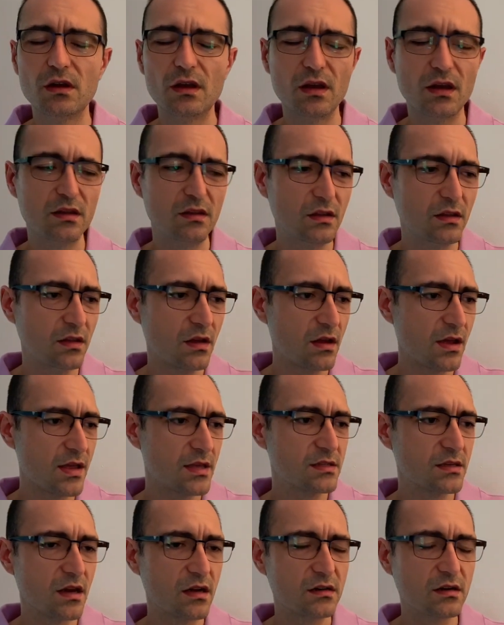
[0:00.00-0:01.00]
and in the,
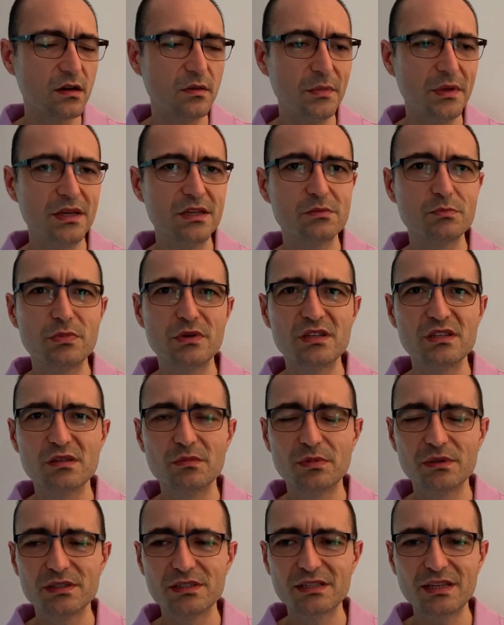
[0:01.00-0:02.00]
as Archimedes
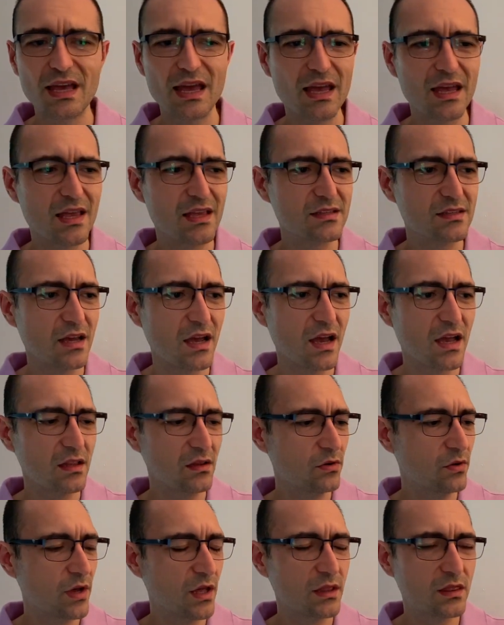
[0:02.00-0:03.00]
principle says, I
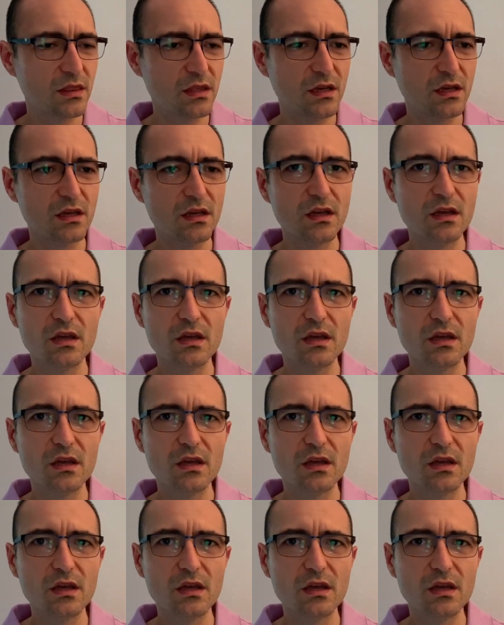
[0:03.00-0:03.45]
look at the